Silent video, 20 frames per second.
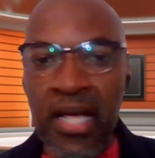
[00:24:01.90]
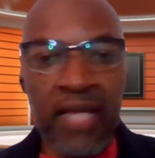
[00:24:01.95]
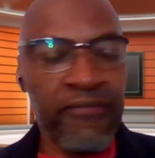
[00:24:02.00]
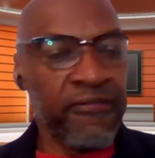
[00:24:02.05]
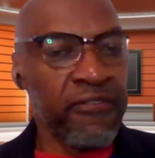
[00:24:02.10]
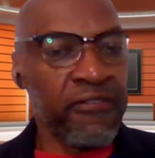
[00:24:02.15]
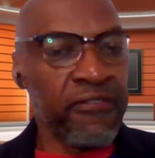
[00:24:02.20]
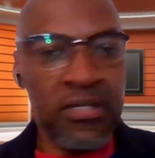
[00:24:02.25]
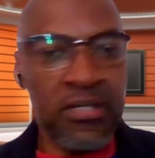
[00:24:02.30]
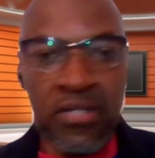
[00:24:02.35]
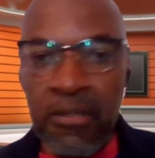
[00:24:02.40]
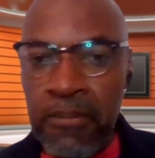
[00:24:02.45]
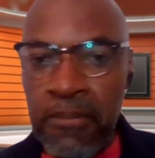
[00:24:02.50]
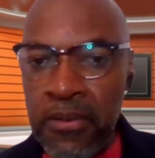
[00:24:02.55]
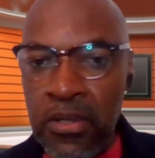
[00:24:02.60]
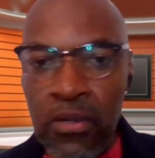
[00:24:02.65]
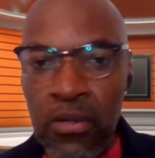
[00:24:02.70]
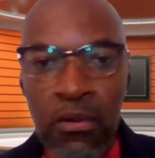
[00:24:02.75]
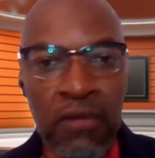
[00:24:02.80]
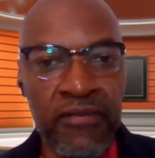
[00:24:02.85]
like for
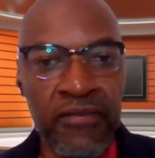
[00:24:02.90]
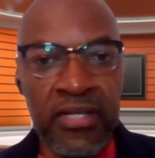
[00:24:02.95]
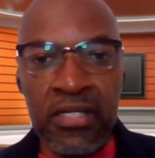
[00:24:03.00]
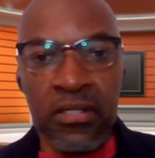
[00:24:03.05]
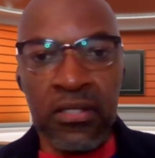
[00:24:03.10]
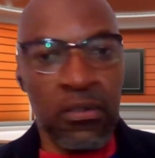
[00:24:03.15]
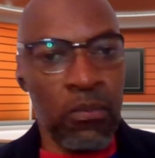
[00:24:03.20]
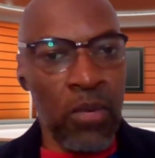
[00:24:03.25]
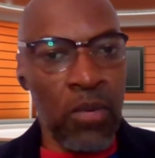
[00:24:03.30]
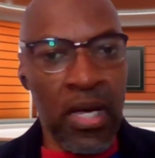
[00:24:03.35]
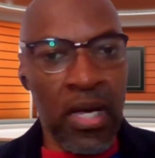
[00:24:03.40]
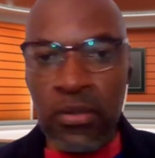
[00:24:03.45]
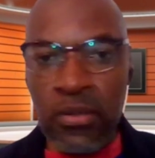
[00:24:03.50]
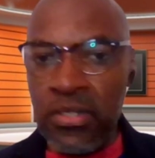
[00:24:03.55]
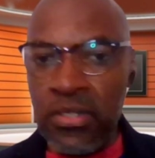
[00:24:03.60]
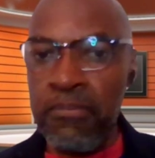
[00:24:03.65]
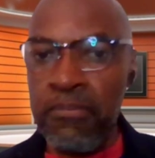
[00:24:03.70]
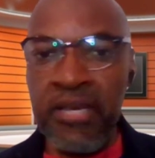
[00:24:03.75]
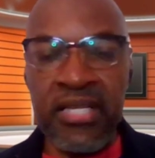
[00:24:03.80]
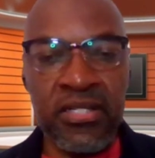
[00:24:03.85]
example, the law of England and
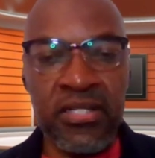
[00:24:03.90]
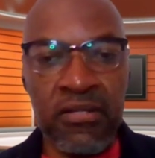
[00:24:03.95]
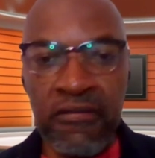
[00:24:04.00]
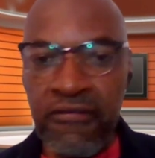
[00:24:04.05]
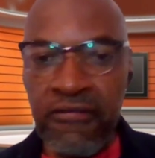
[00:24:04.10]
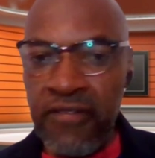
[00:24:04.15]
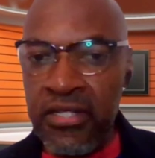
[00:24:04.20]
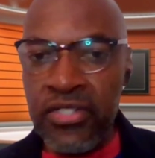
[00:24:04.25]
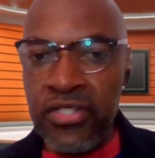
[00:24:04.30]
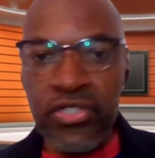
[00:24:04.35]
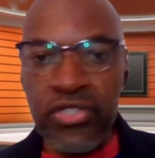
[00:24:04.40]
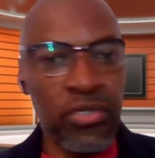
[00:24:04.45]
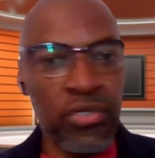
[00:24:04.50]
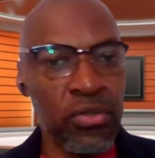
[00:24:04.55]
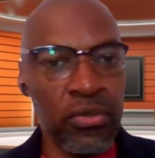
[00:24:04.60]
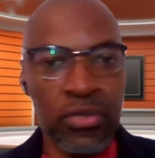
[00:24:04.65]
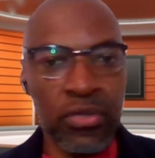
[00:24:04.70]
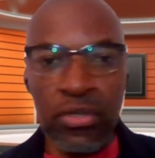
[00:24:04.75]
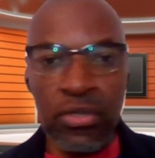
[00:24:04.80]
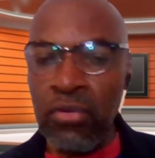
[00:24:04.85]
Wales based on French
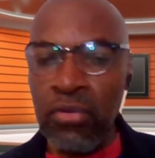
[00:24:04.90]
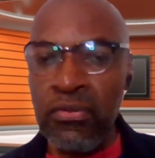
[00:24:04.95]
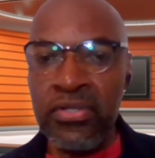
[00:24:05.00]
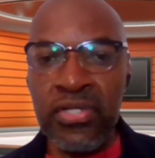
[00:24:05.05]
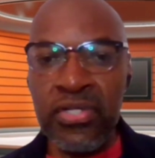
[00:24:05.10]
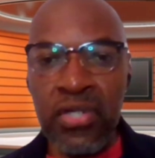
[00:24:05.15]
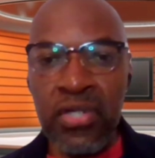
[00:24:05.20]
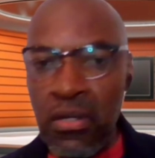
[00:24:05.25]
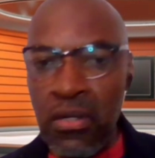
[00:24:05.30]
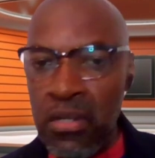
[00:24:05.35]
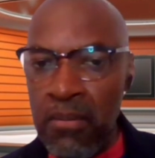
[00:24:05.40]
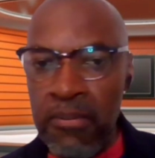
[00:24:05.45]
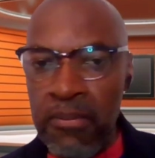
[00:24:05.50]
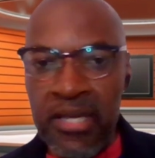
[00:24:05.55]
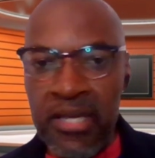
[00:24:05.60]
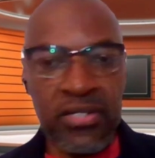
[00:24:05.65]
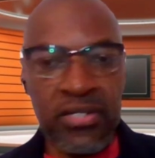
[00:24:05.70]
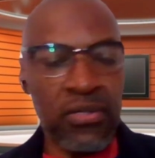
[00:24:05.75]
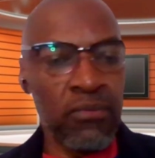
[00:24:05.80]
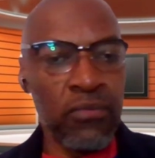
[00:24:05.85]
law, the law in Scotland
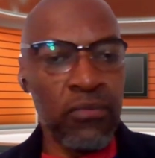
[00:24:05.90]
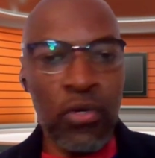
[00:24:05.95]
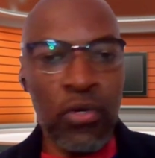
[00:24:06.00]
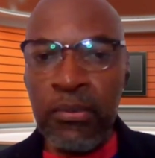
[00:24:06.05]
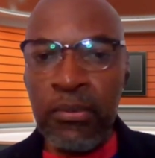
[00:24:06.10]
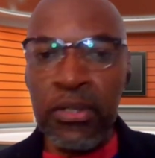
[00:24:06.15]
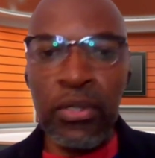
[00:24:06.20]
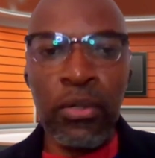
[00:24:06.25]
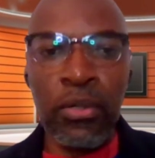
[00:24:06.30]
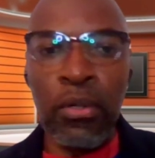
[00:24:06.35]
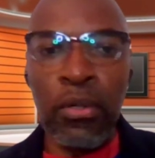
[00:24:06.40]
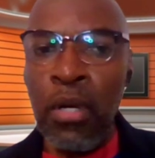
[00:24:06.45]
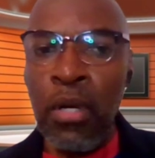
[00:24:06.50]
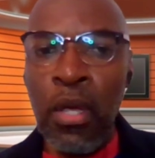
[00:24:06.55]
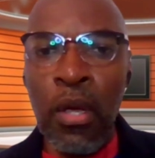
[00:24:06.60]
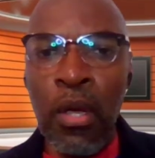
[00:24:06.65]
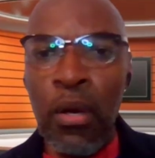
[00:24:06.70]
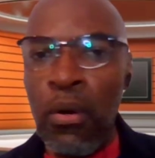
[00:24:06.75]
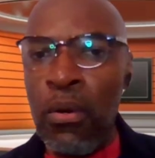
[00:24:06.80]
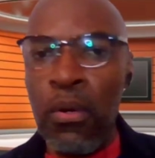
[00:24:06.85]
based on Roman law,